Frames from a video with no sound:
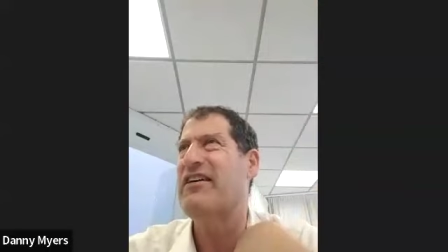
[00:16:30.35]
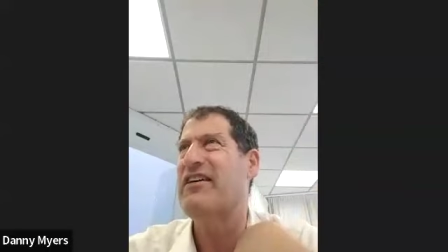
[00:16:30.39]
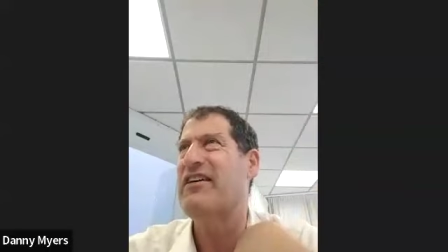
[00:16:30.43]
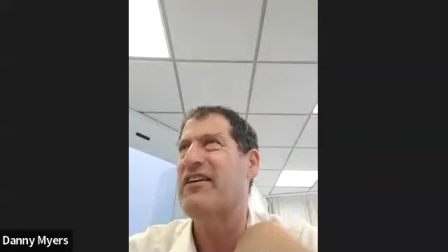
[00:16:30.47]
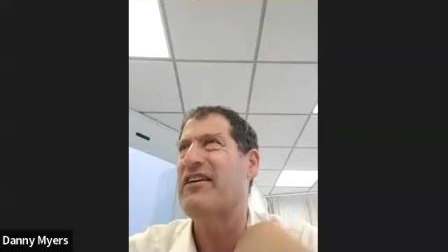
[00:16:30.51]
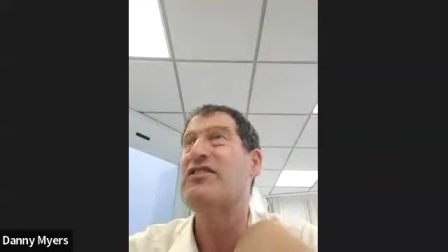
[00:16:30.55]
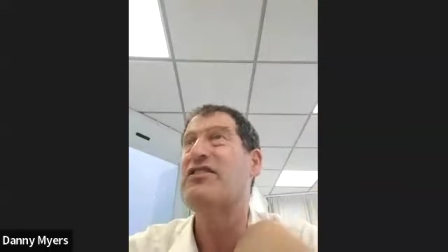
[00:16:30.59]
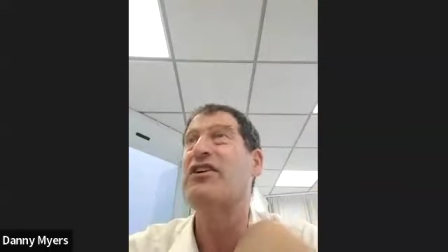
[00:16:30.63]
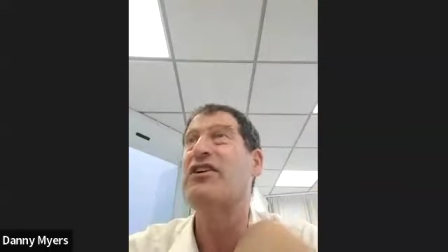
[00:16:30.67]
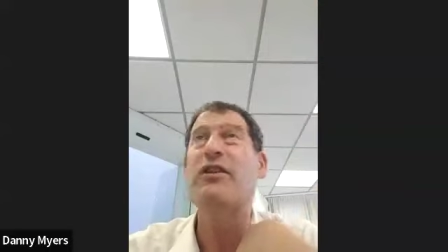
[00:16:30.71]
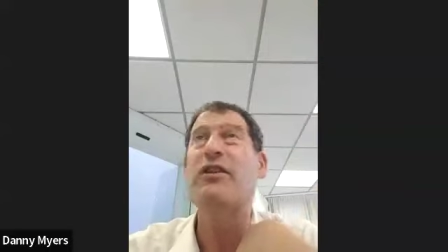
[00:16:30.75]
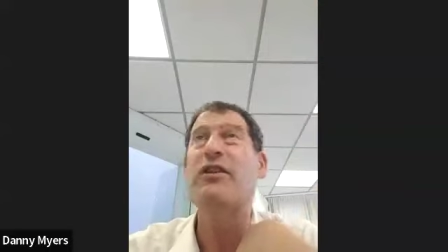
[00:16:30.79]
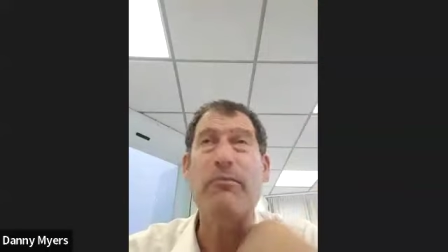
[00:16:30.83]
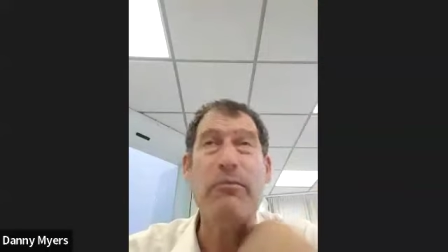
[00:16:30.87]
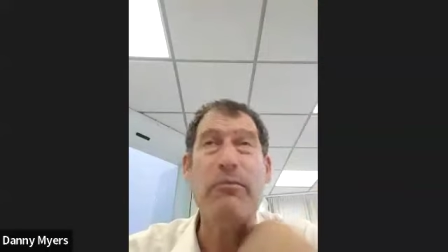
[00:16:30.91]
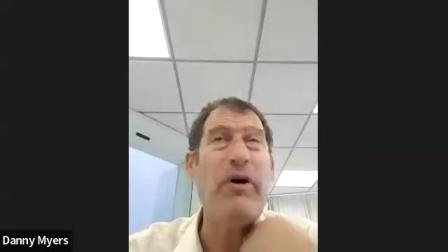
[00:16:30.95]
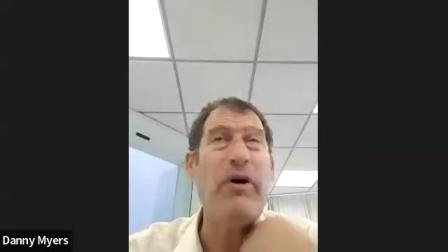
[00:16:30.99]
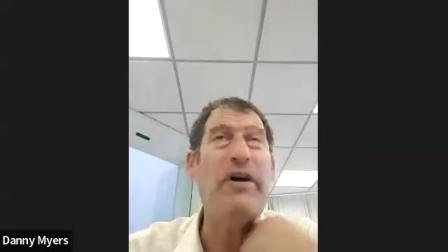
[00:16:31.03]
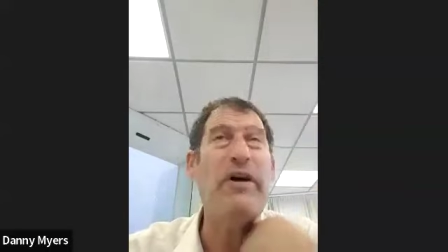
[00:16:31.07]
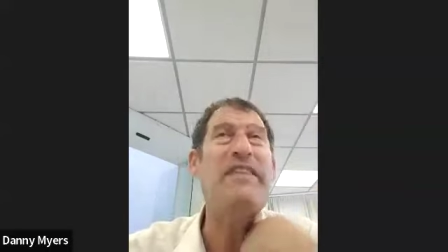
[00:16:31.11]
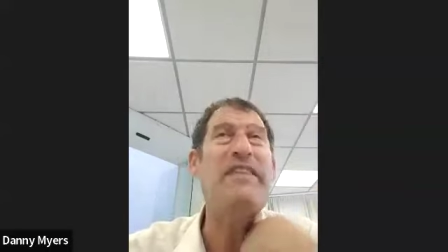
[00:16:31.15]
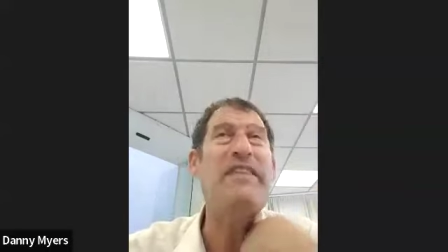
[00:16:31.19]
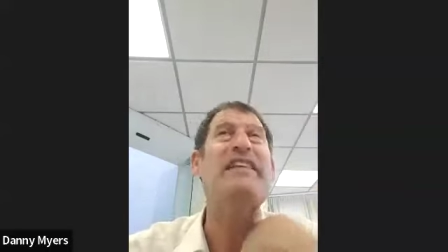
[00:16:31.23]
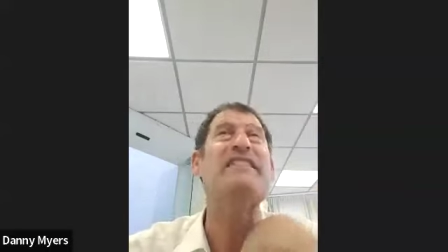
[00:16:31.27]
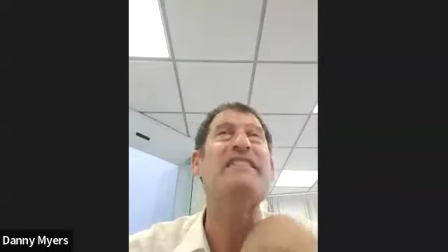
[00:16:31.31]
To the point
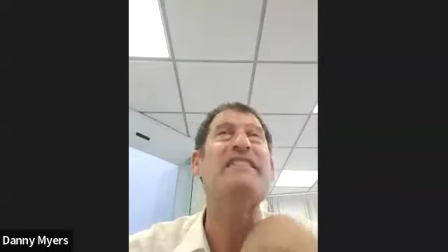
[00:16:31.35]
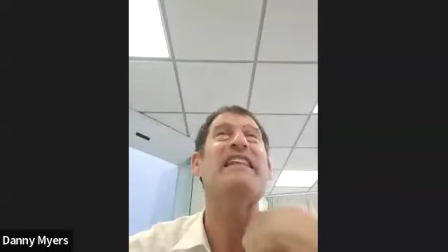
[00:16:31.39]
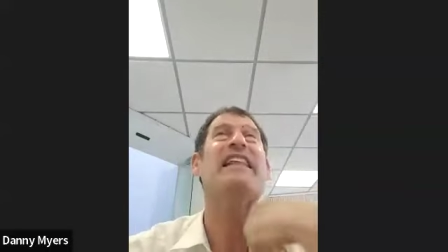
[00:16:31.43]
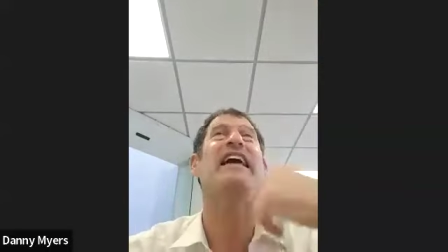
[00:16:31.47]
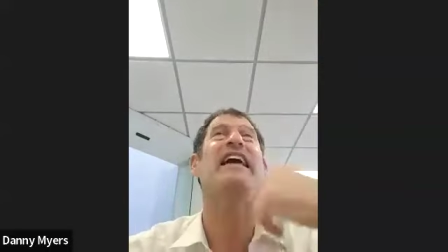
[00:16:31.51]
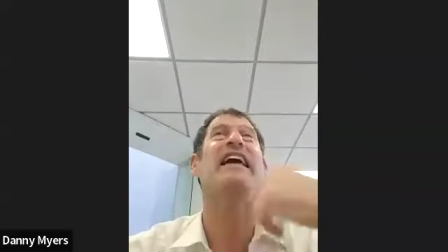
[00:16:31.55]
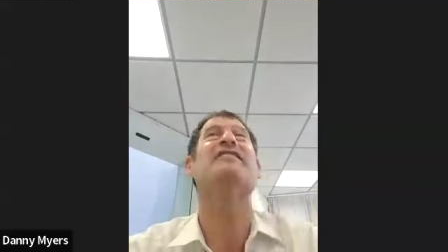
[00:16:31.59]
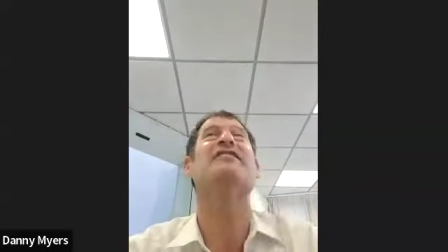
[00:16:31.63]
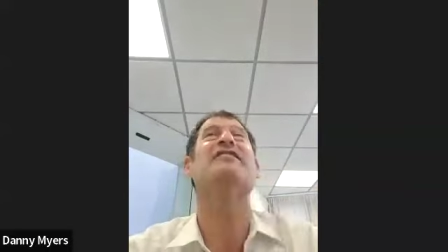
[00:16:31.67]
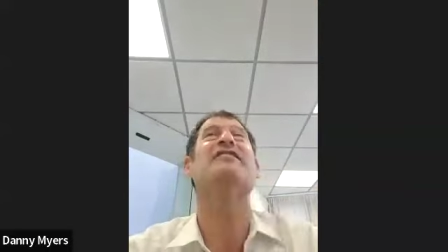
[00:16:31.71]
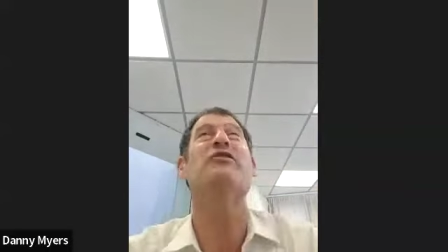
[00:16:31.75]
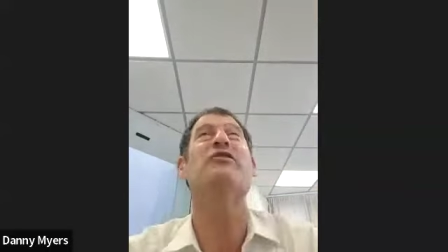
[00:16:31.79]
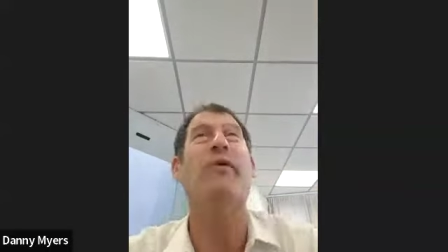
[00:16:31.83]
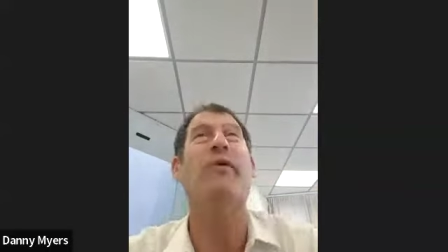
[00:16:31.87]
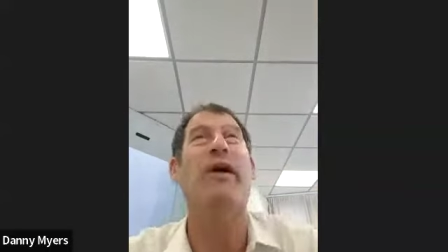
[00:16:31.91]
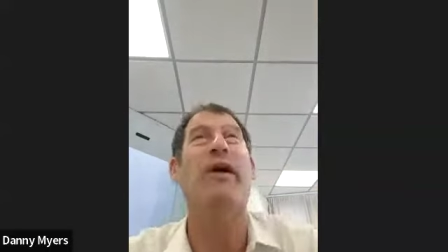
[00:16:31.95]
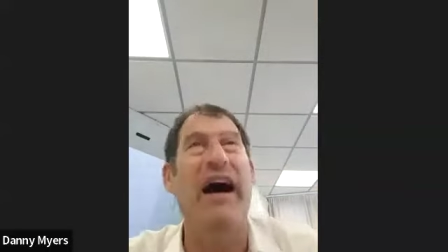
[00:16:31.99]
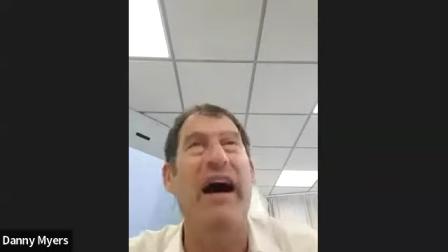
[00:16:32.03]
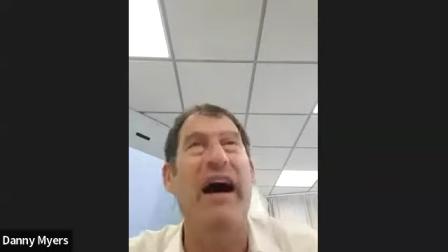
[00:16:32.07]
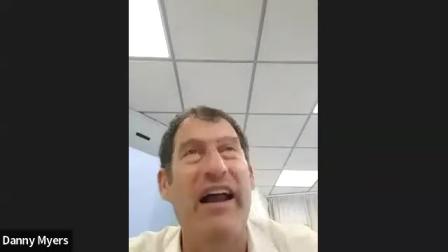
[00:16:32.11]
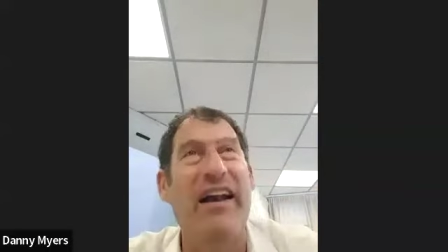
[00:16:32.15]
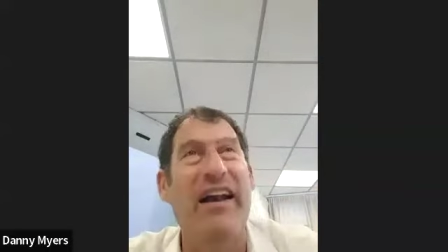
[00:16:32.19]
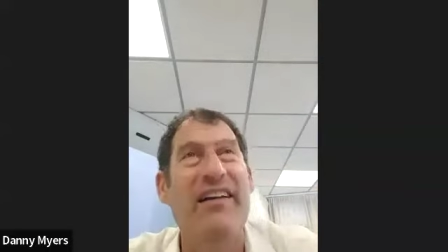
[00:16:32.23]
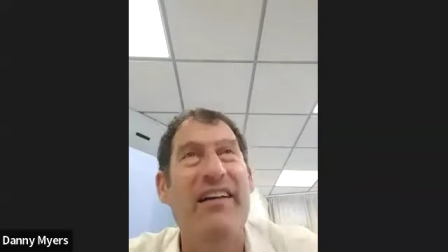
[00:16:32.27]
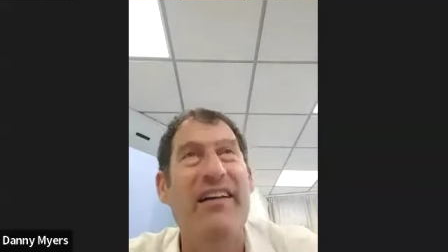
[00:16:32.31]
that he's allowed to do
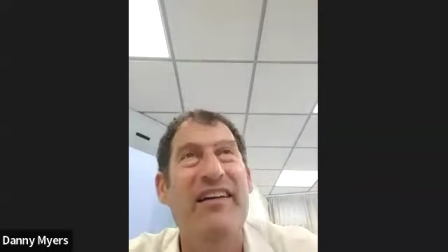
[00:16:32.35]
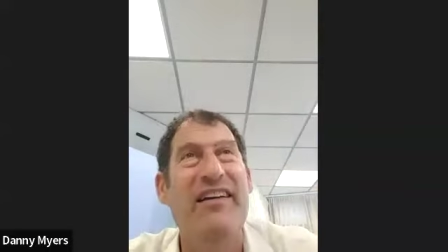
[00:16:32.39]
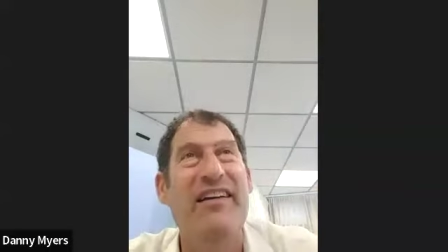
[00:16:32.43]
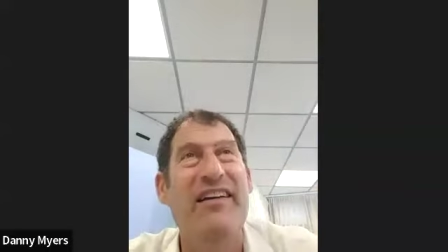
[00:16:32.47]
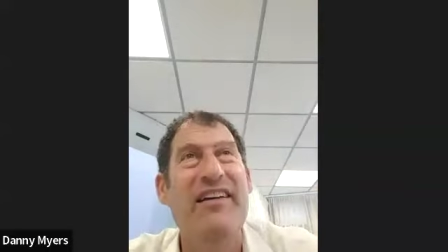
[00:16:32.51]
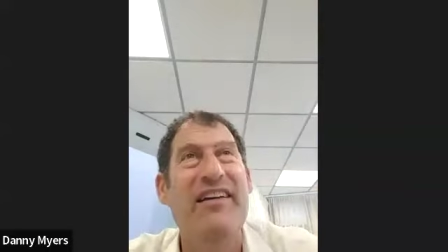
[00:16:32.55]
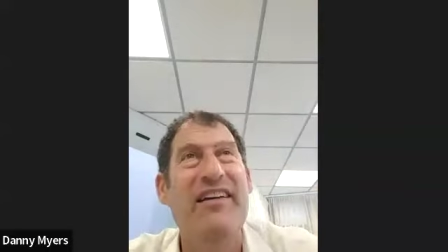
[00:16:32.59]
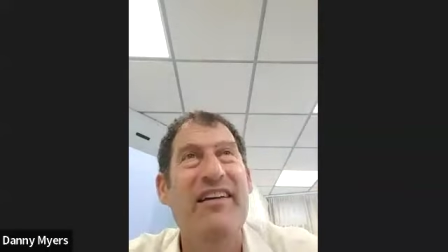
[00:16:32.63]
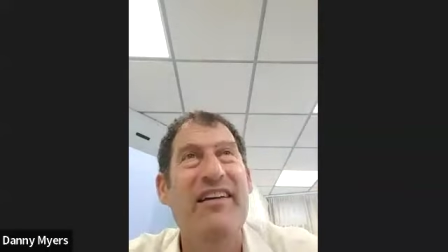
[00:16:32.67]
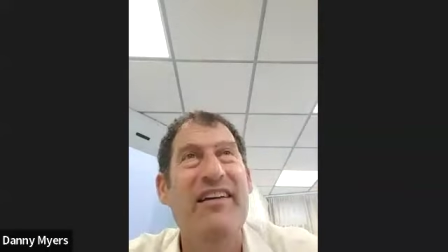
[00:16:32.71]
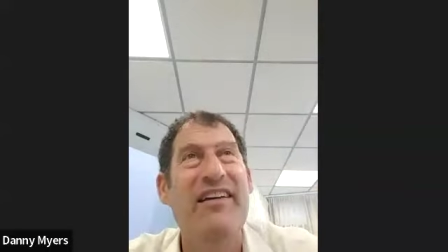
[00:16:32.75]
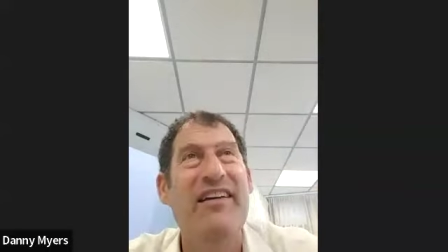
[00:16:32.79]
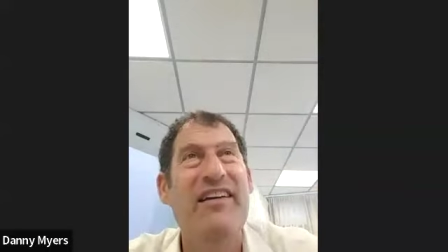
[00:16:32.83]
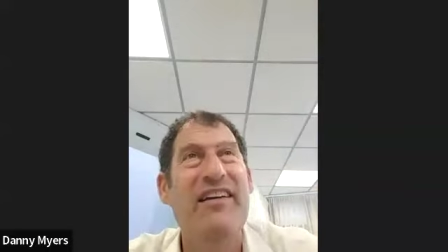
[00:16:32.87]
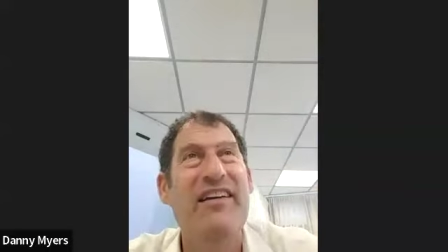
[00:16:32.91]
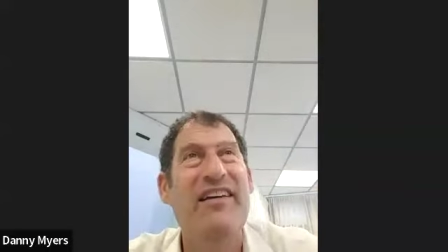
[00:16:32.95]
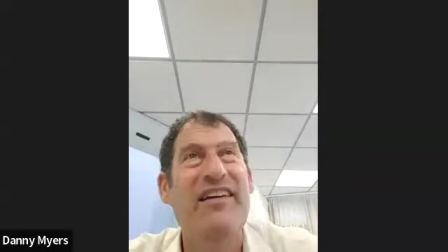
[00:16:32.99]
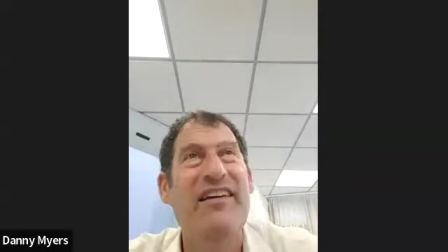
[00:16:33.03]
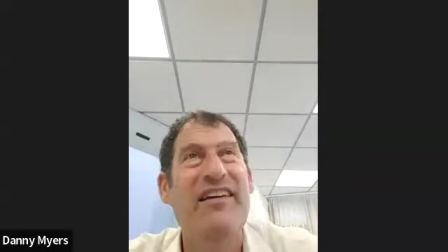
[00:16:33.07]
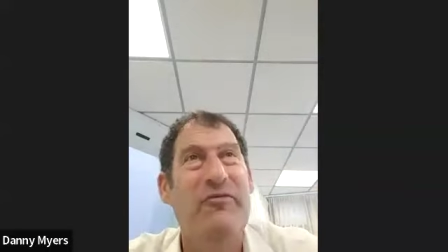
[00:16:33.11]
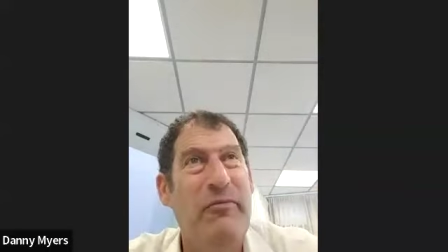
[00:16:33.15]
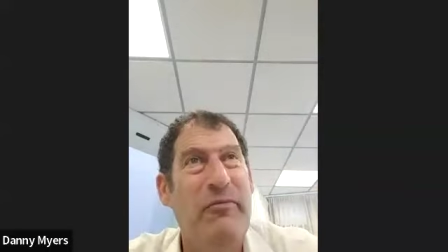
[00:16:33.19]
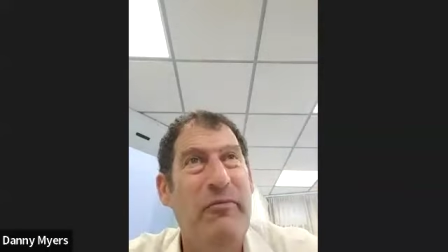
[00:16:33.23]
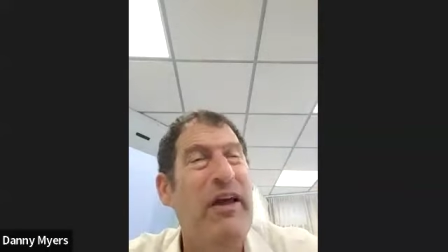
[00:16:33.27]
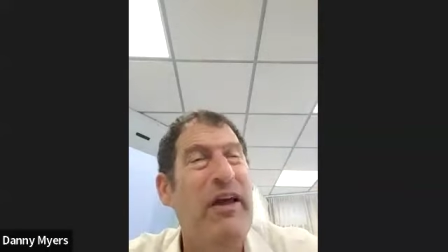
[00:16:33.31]
what?
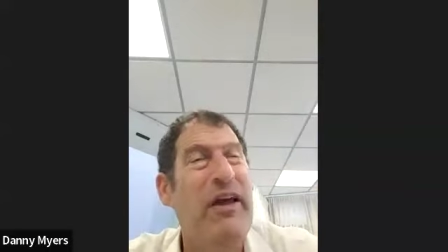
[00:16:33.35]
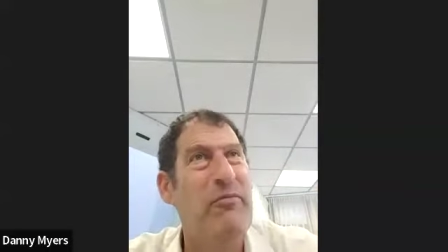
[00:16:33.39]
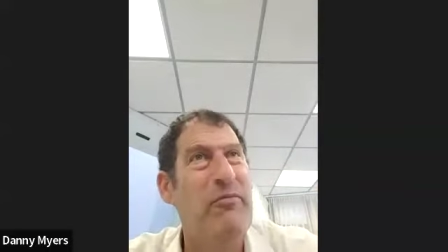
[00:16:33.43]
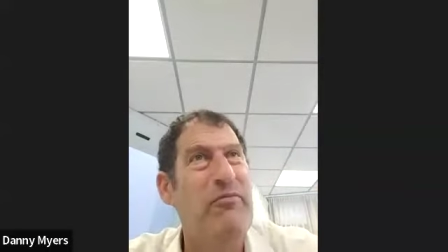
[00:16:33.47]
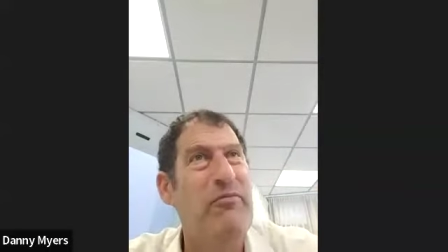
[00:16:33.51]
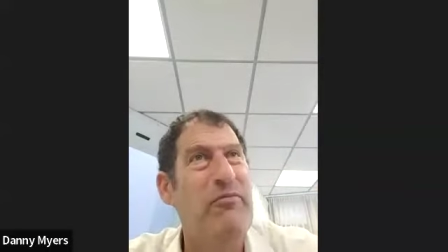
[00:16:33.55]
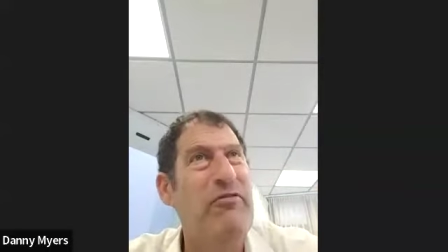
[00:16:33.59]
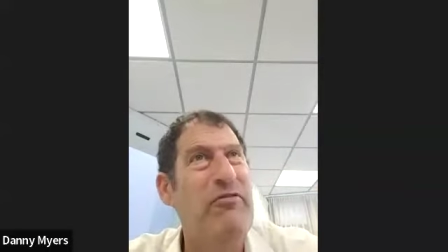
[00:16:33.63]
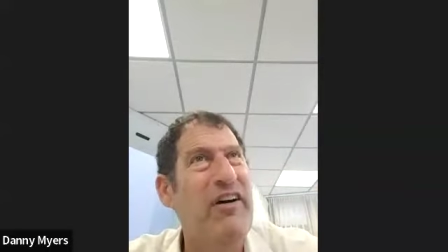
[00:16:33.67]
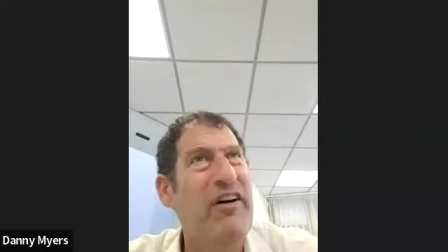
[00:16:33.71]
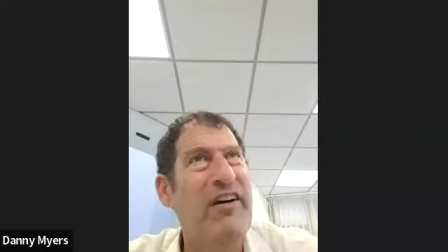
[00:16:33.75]
Make a bracha.